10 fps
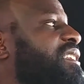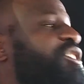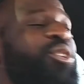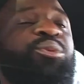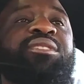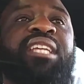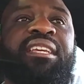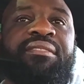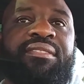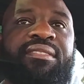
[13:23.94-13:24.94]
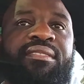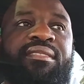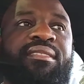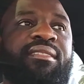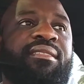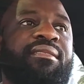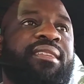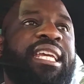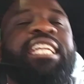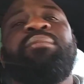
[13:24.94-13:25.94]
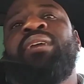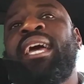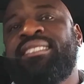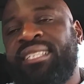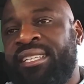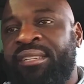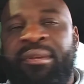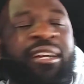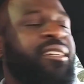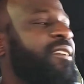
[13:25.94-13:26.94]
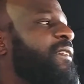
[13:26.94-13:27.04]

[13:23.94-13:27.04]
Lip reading: Juneteenth, any black city in America.